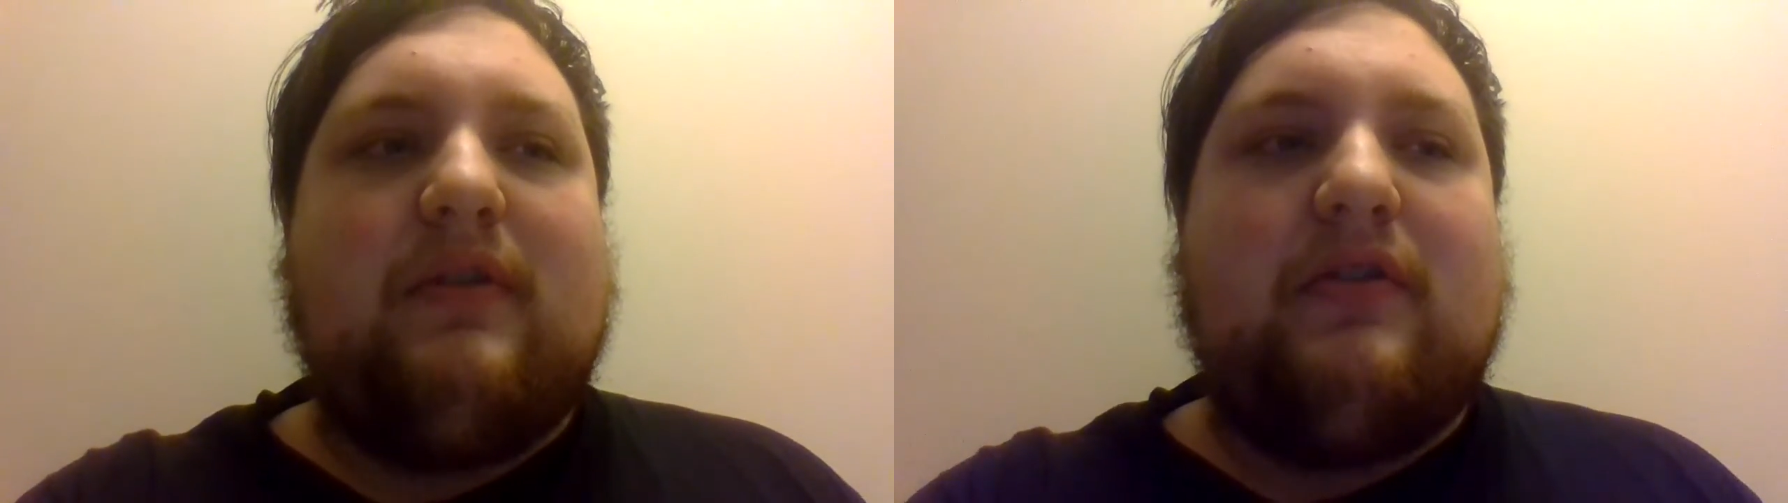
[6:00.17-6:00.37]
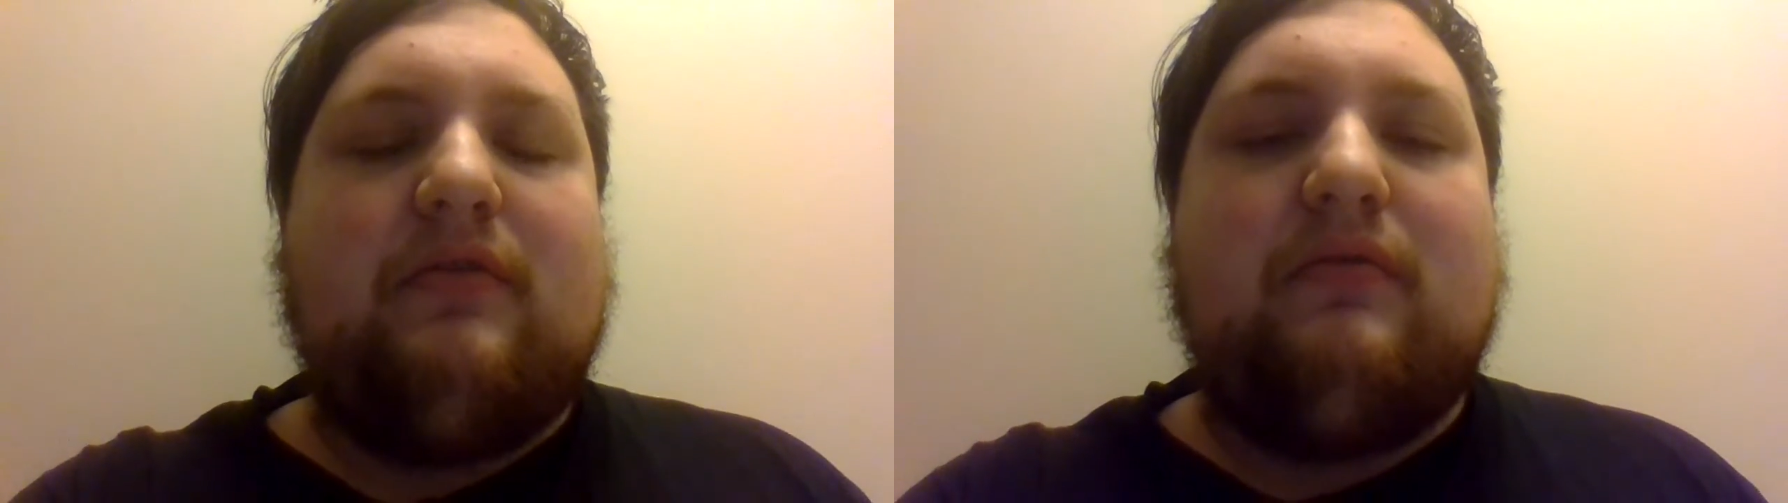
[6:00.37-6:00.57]

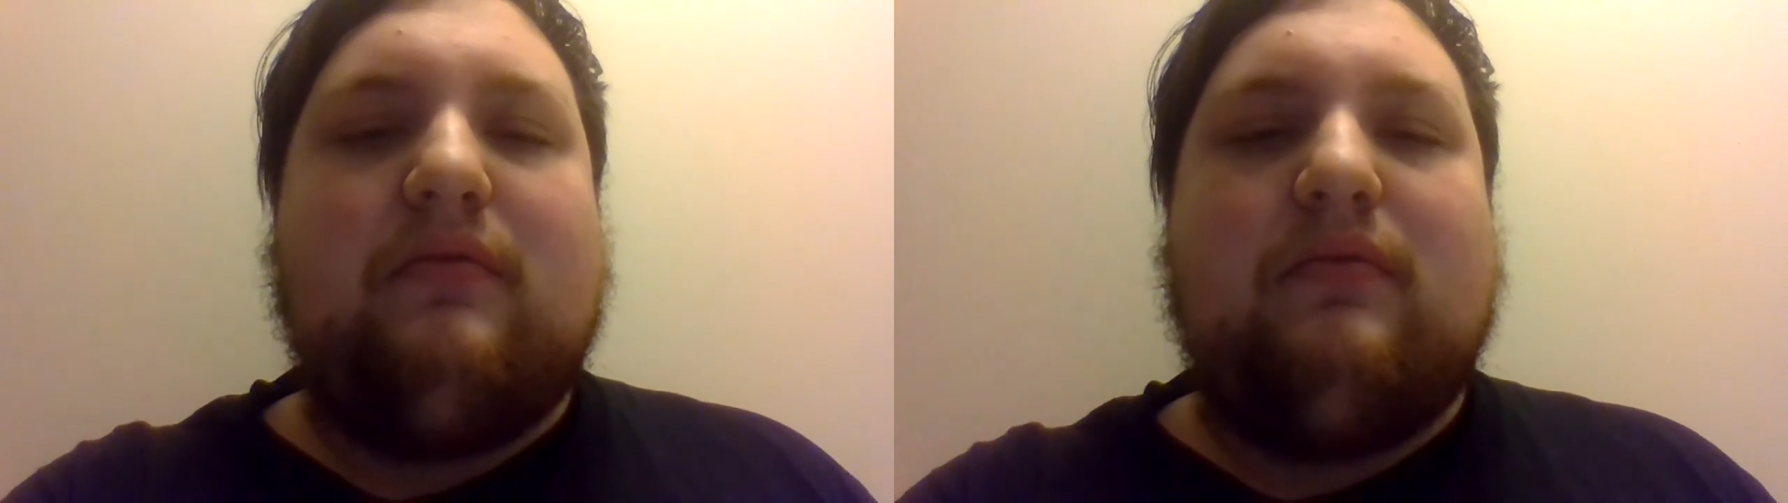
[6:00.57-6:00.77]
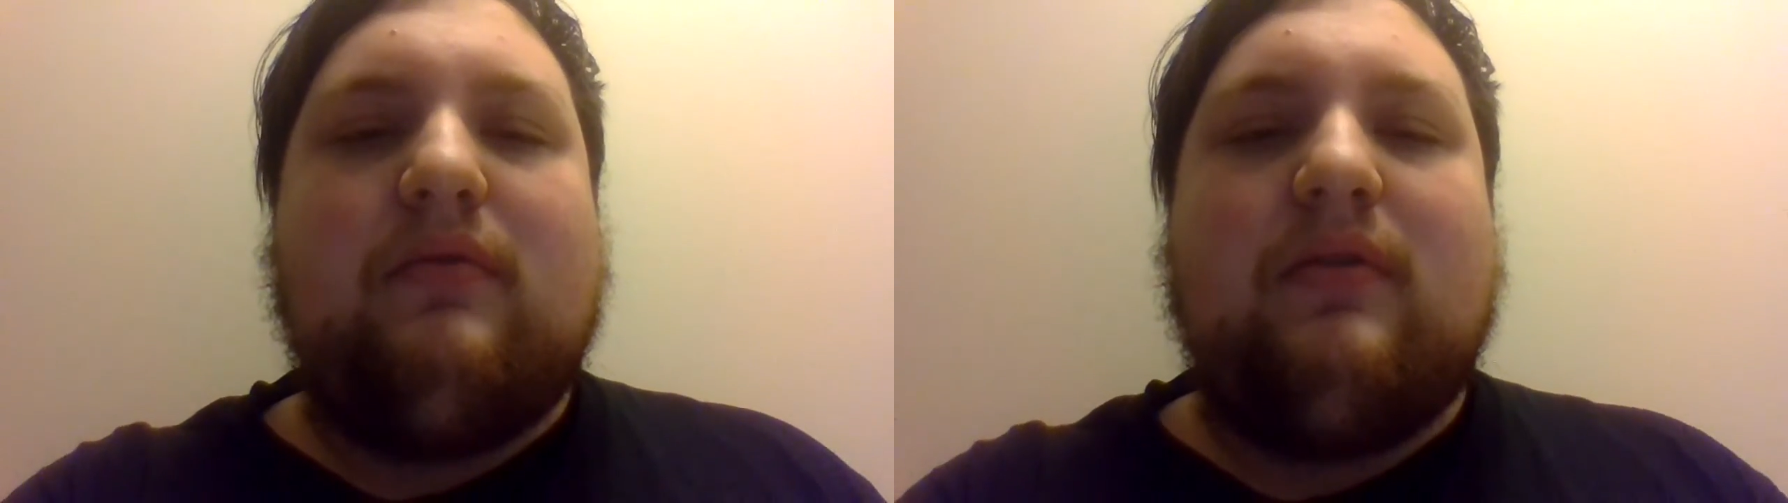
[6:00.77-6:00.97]

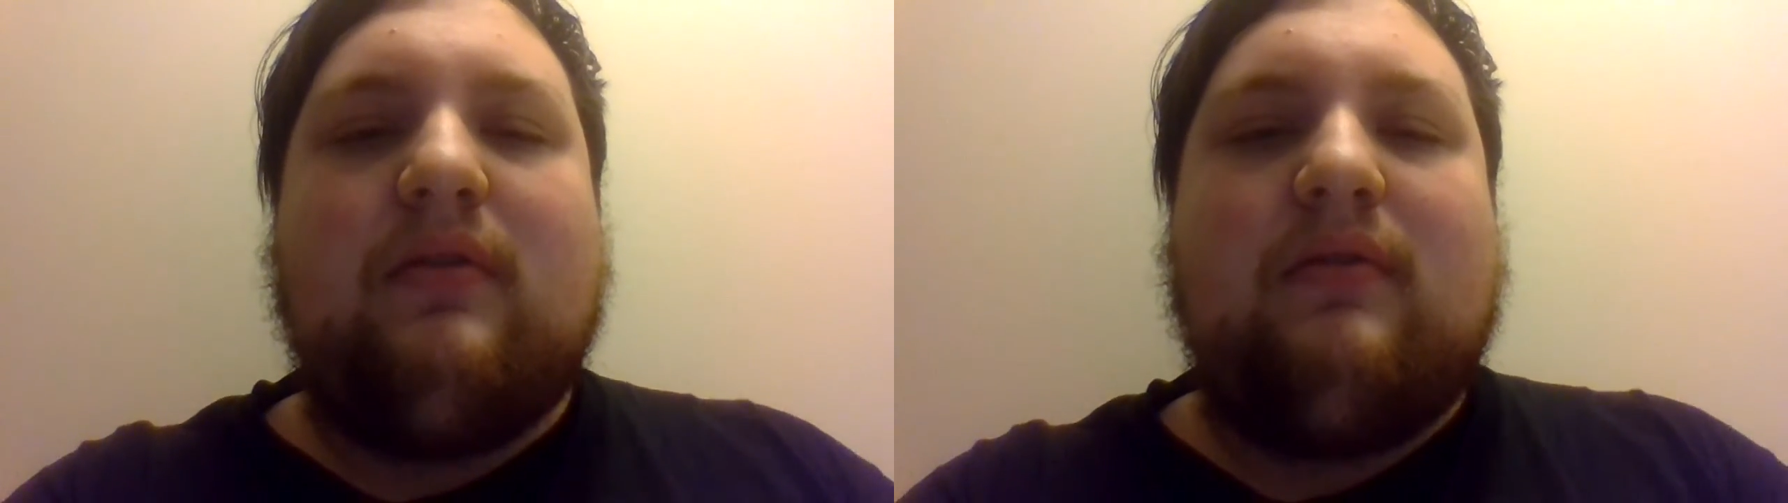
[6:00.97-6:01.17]
the